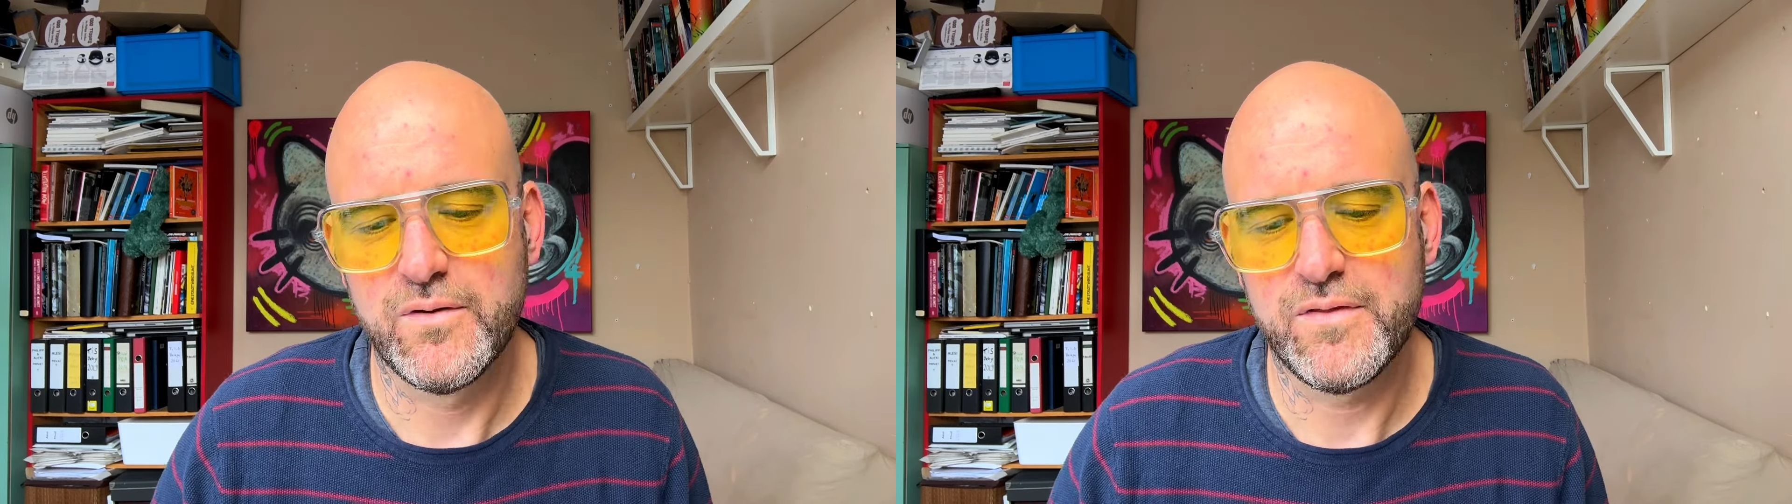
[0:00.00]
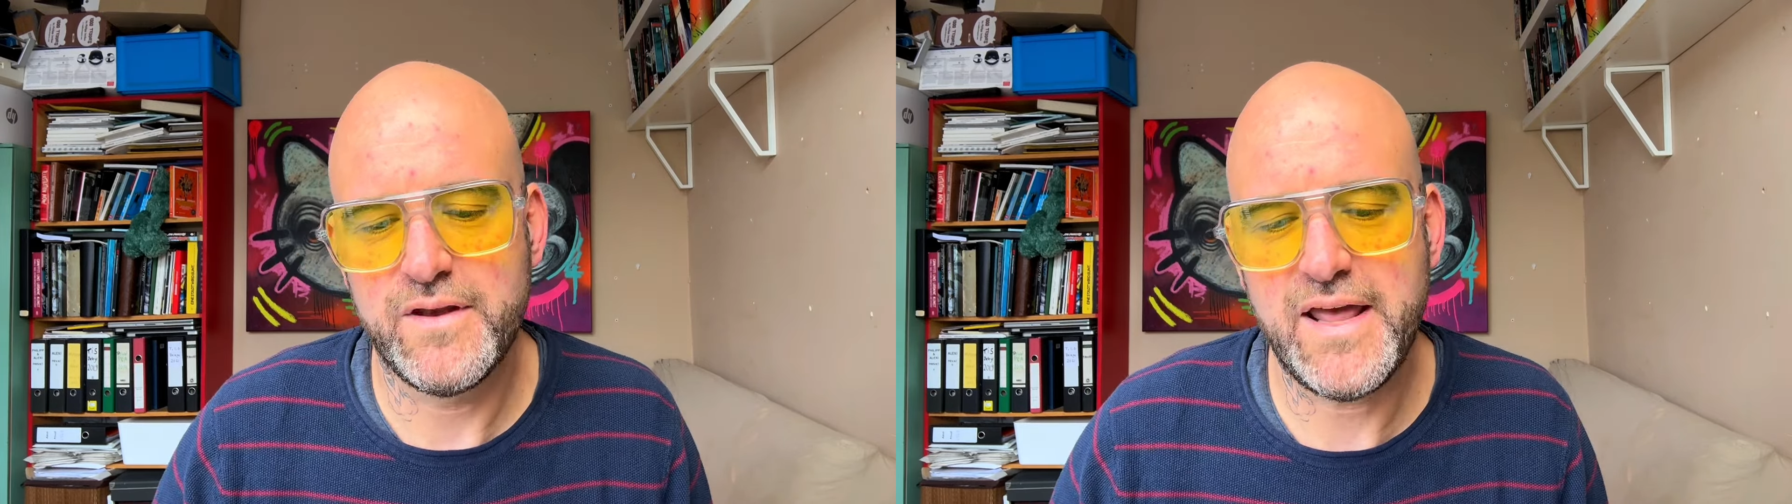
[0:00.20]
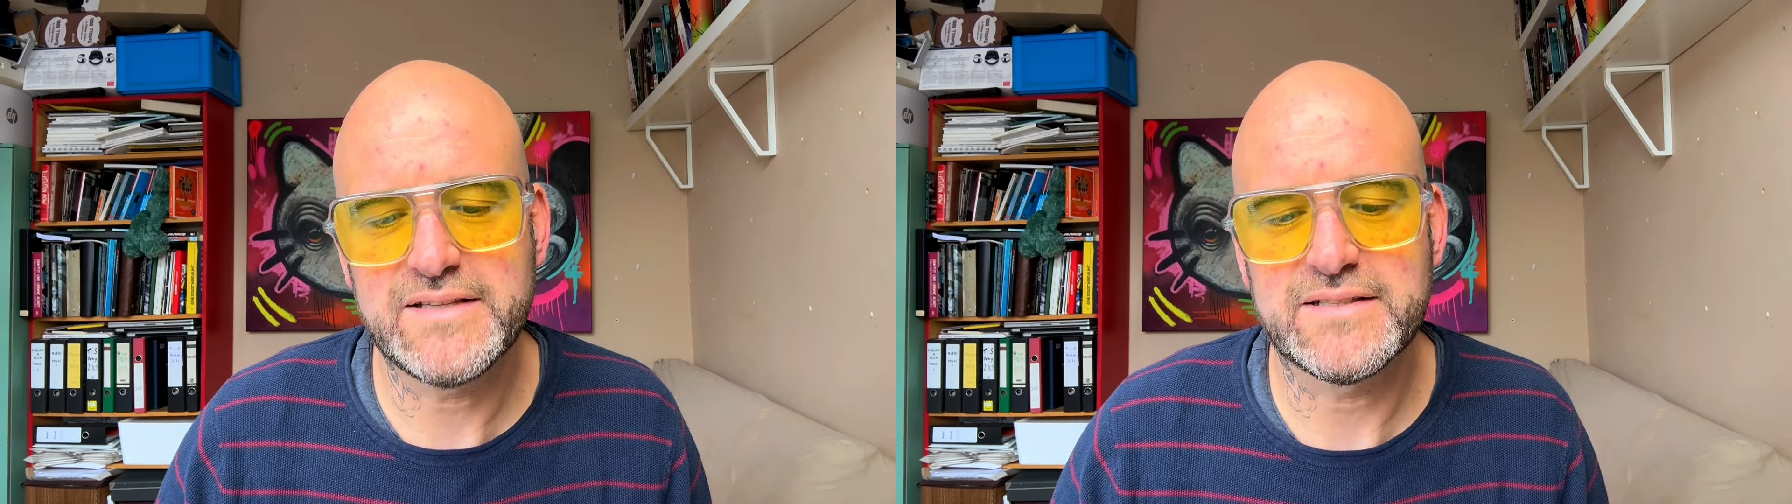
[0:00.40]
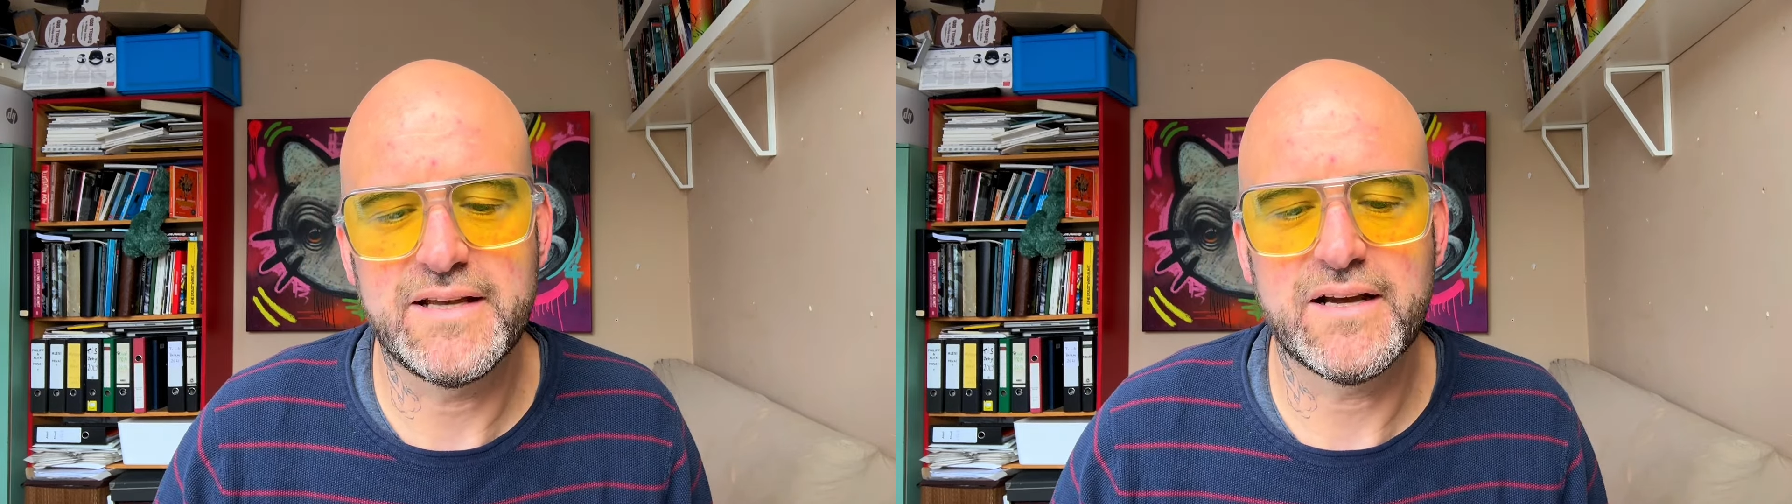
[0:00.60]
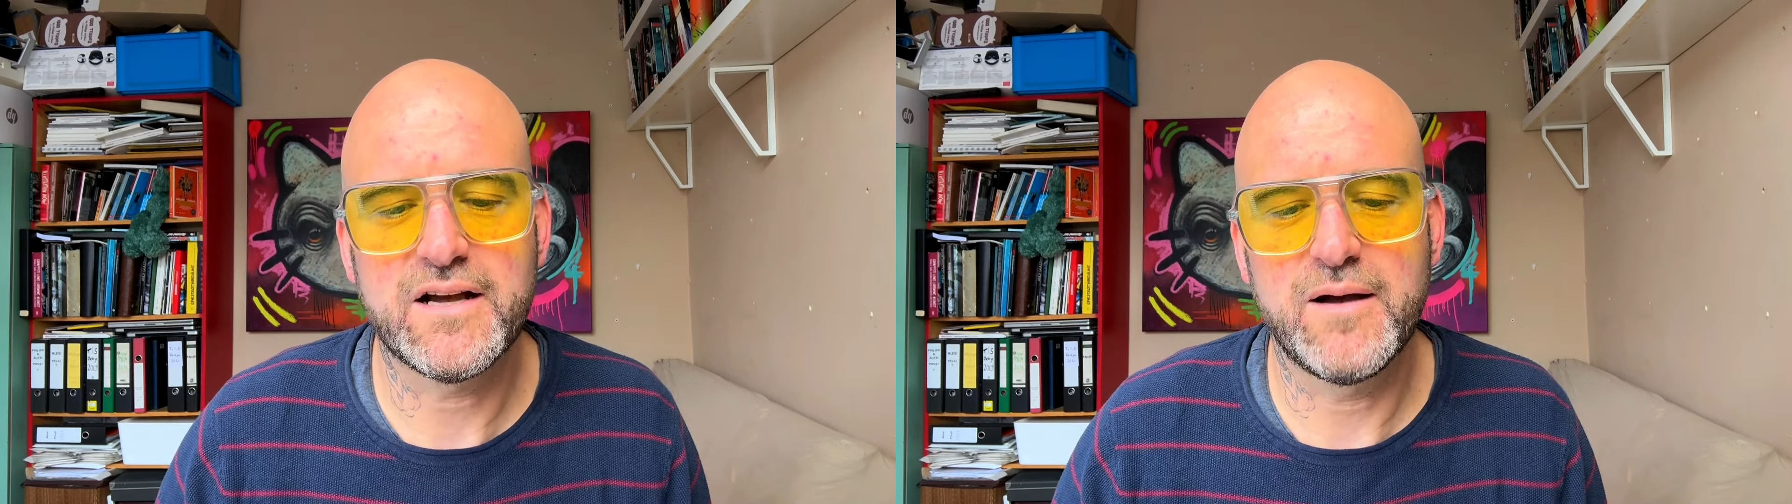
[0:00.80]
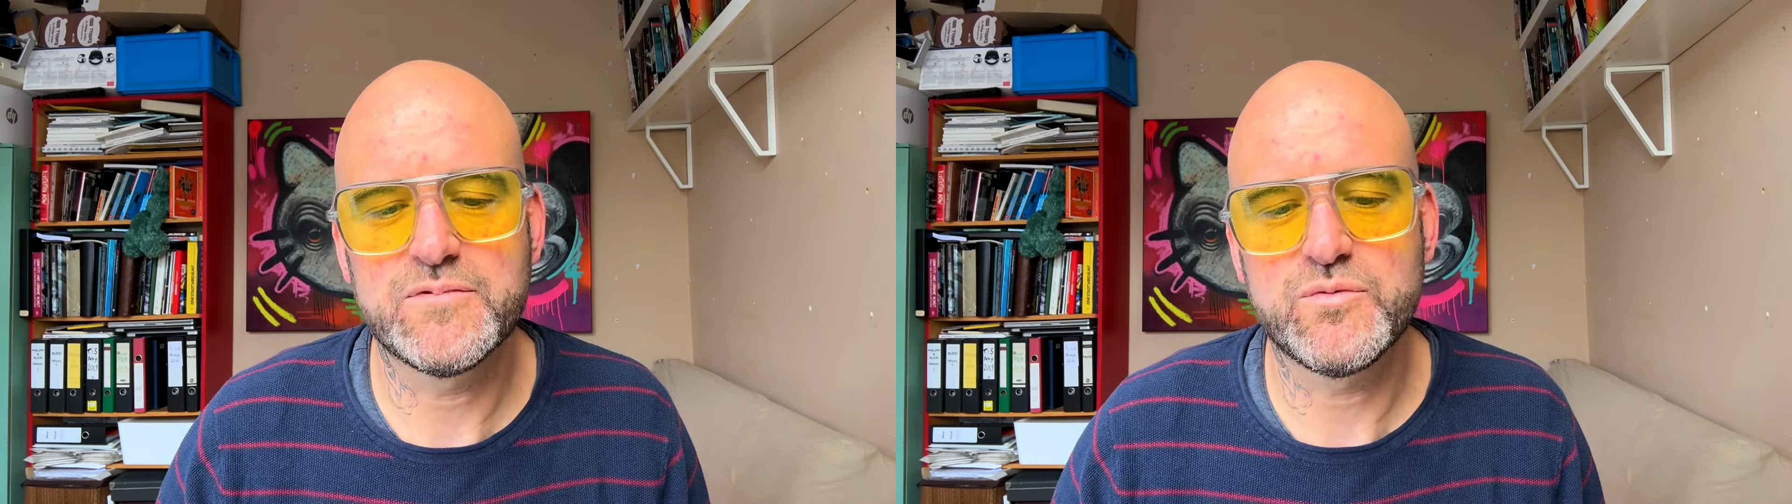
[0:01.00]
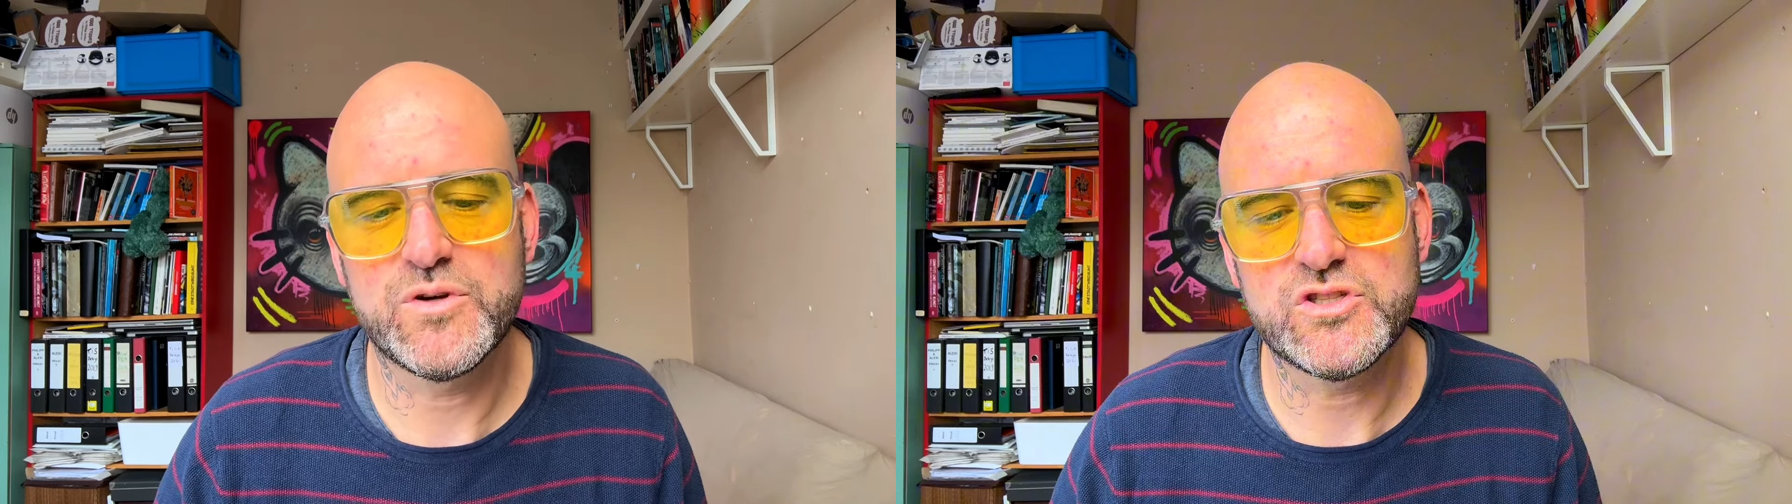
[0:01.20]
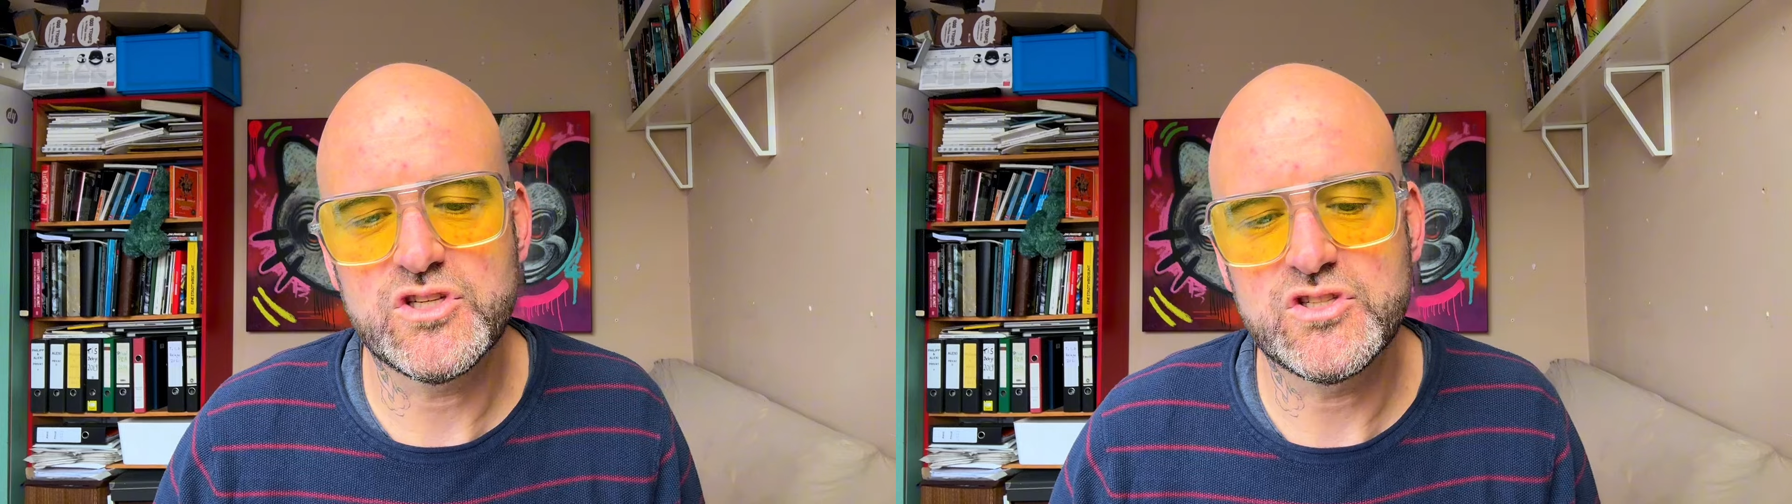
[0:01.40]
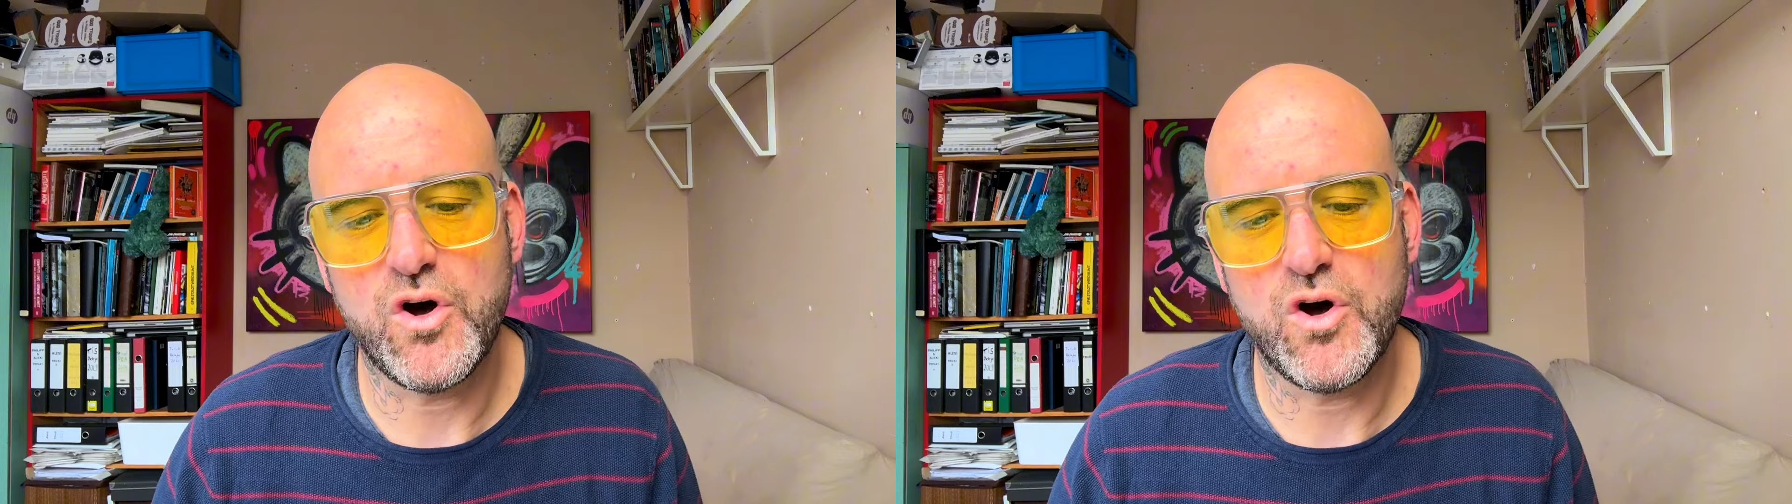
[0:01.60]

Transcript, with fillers: The next layer comes, which is